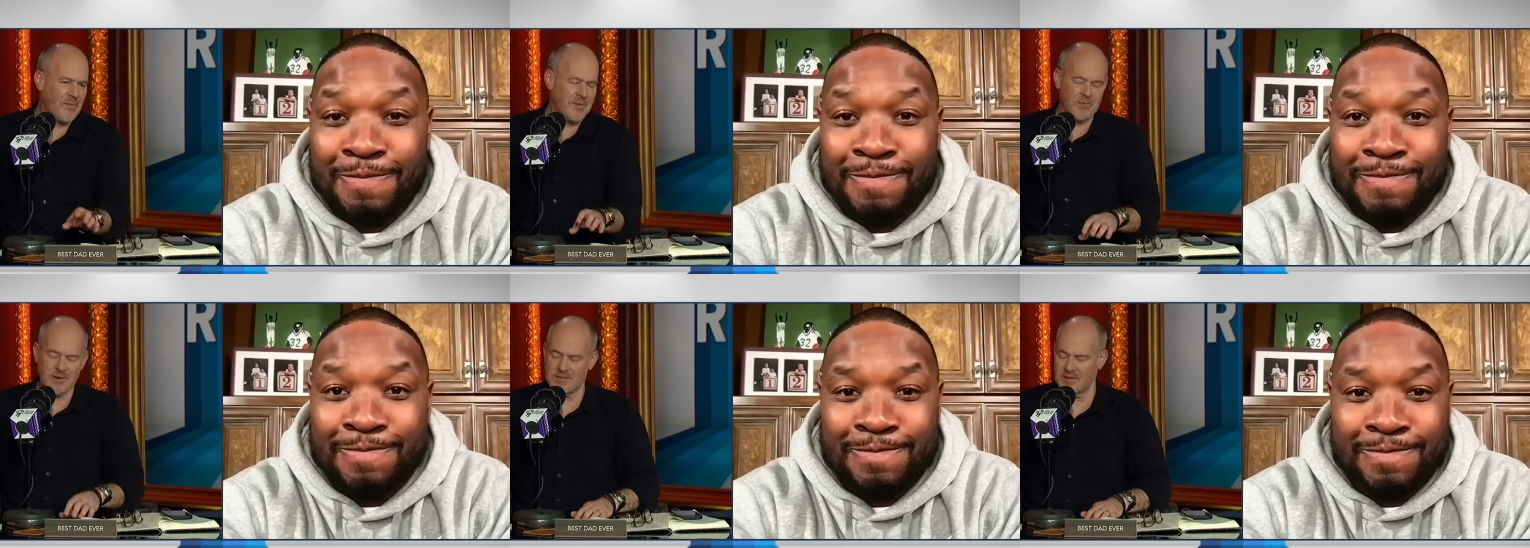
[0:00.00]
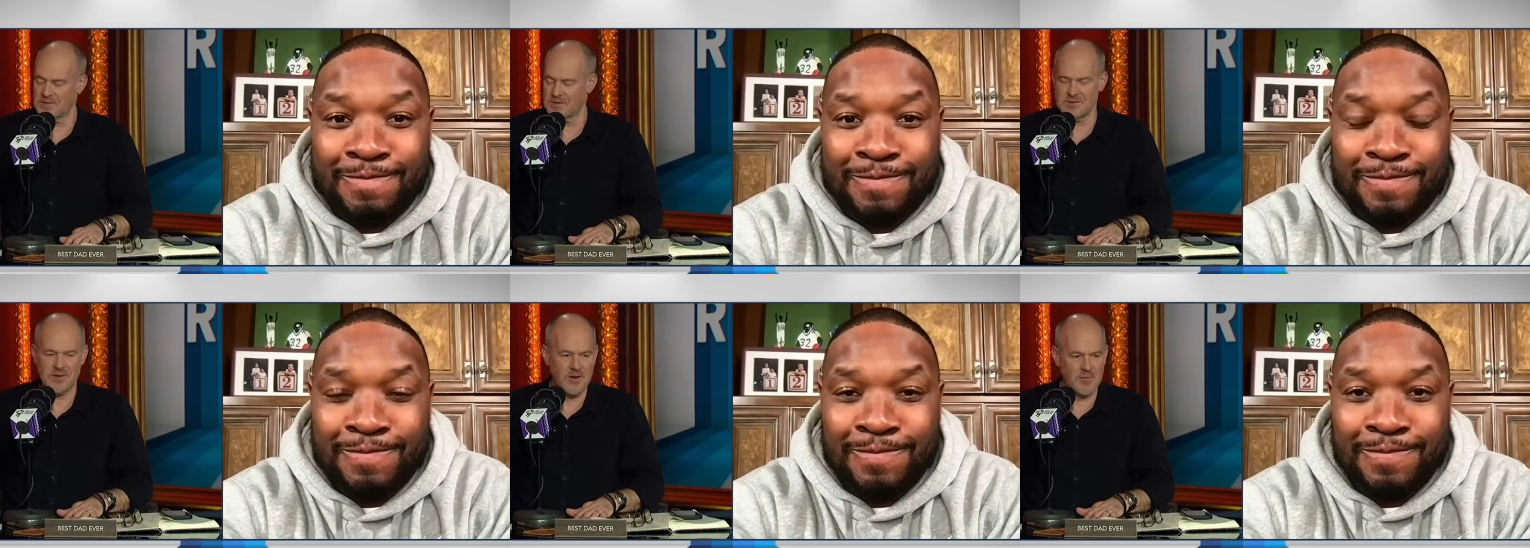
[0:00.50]
Speaker 1: help me with this,
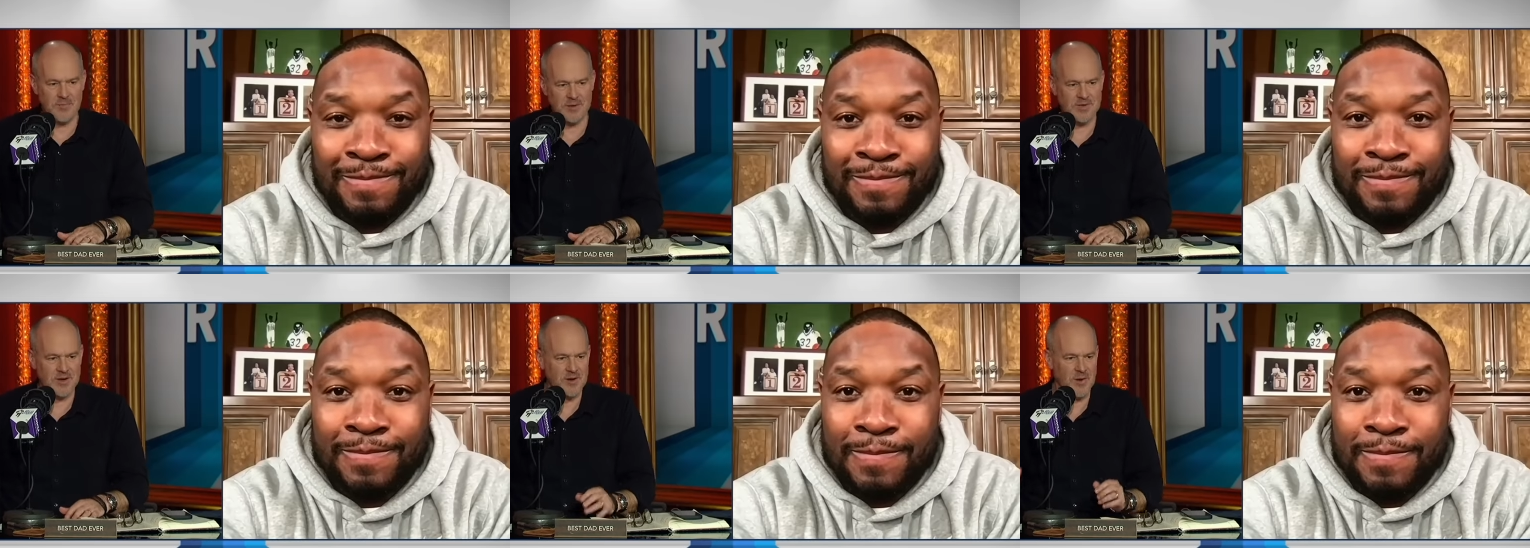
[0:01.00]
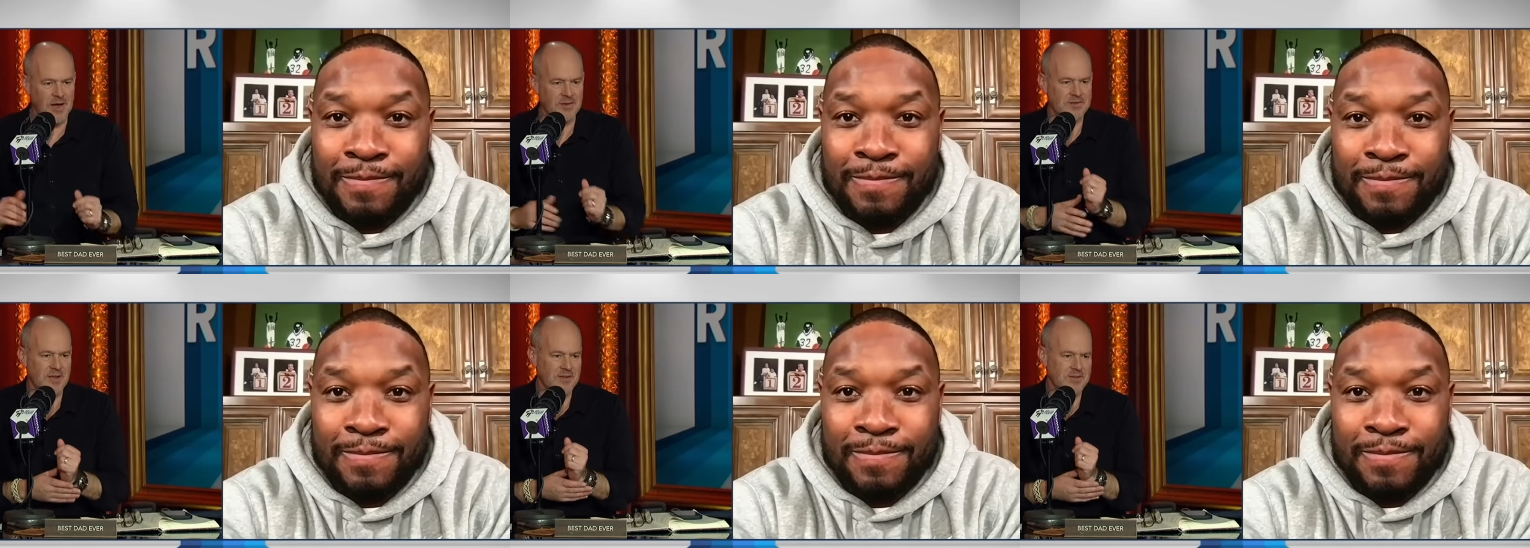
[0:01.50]
because, you know, Michigan,
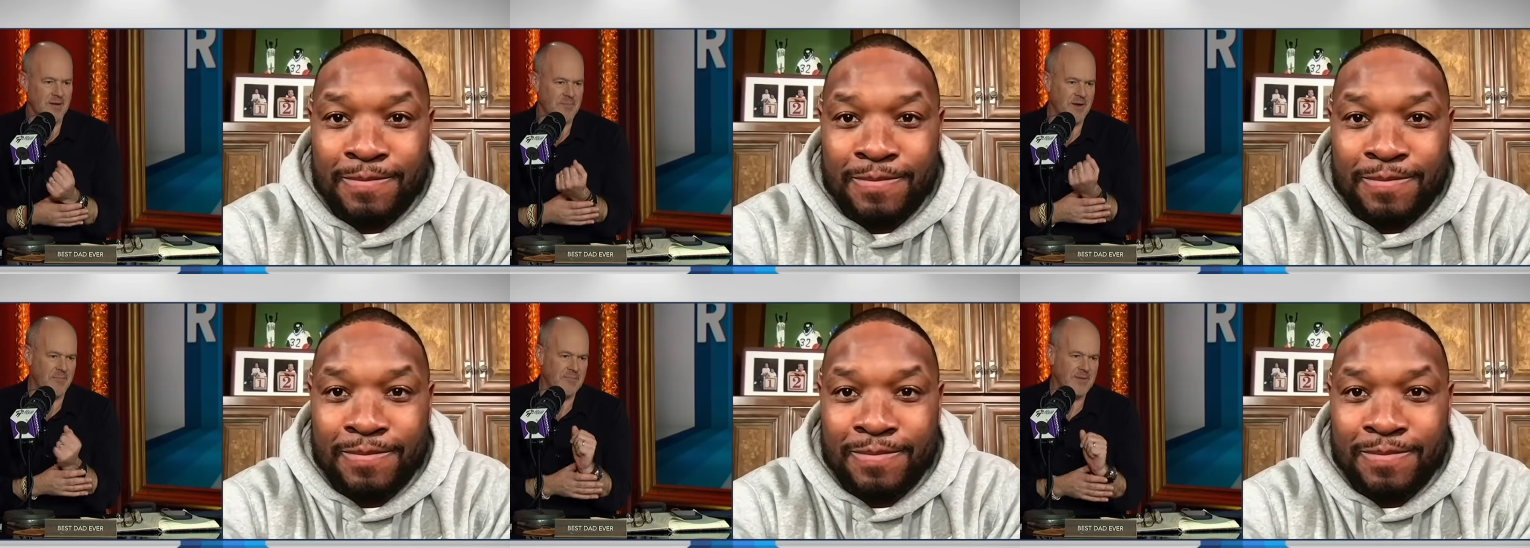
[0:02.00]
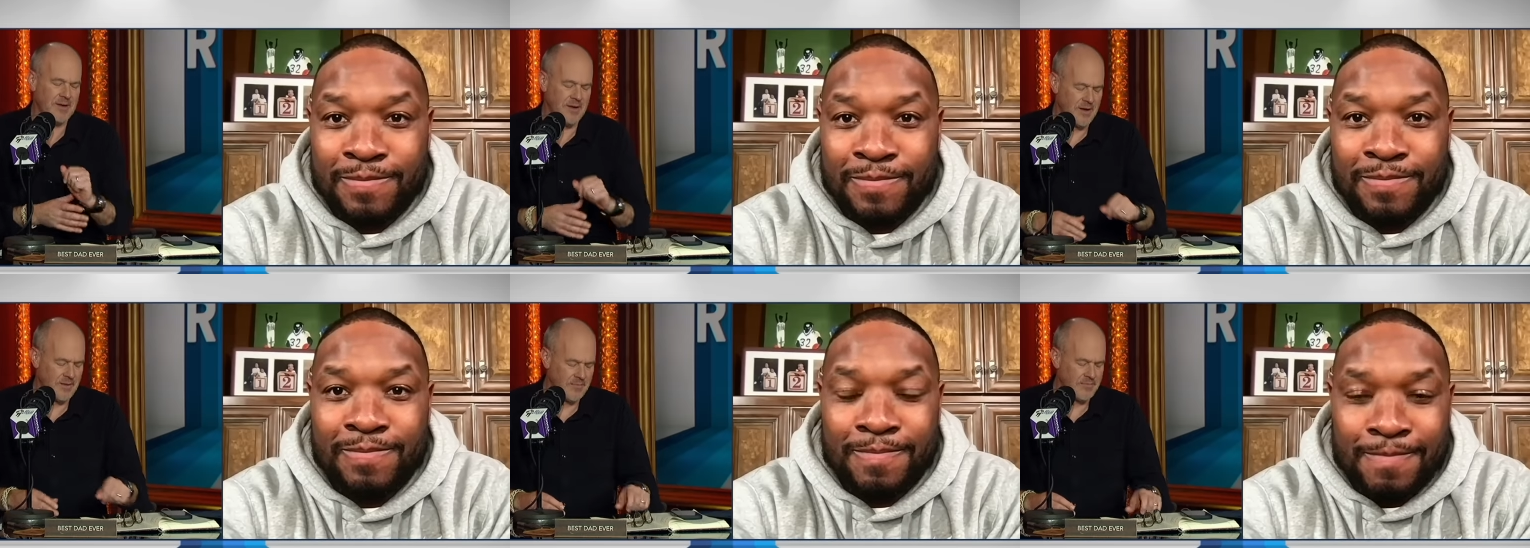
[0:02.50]
Ohio State's coming up
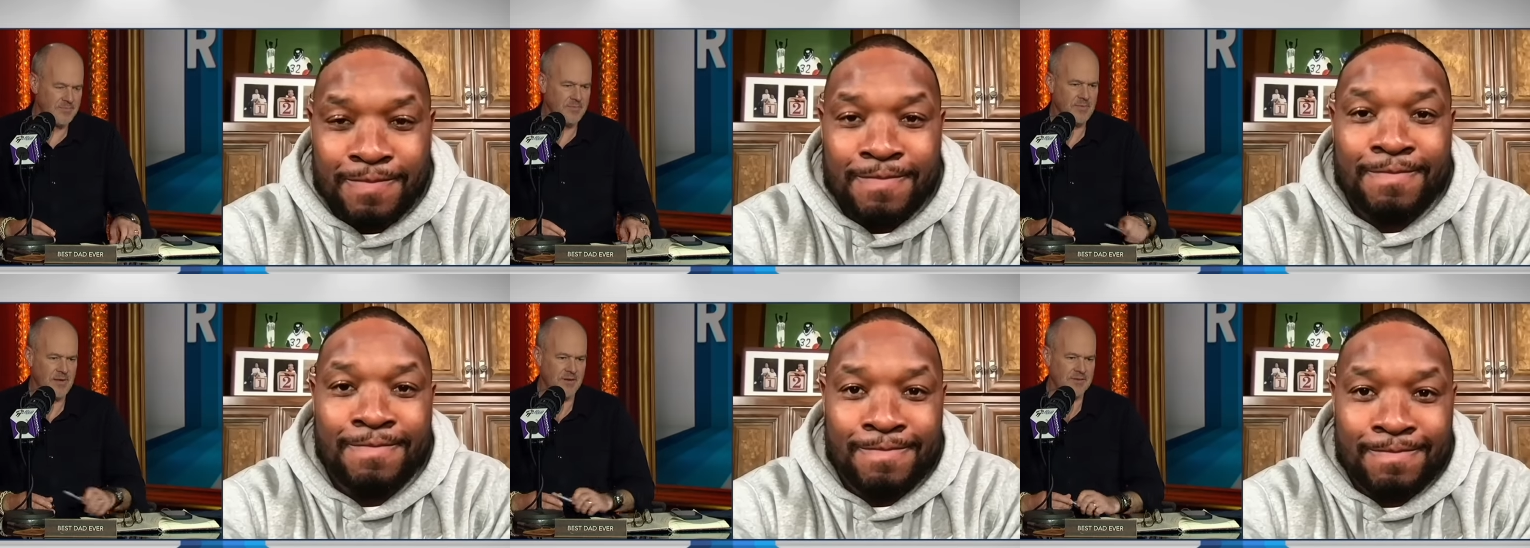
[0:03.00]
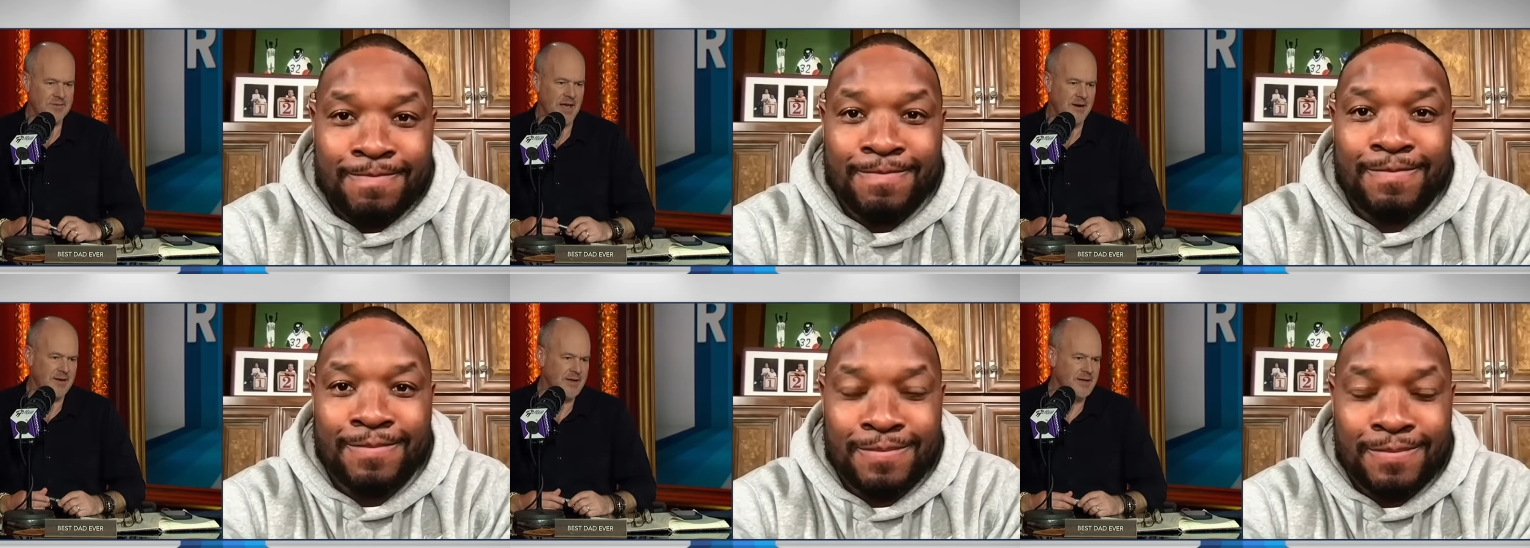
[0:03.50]
um, on
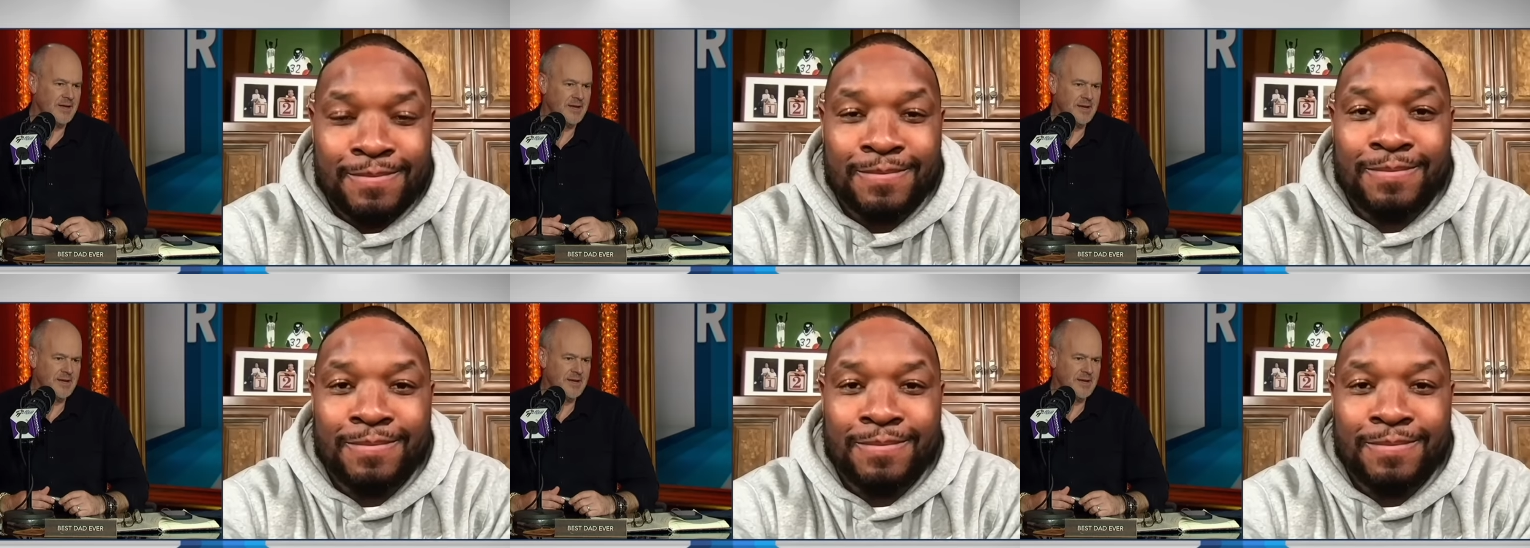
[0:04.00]
Saturday.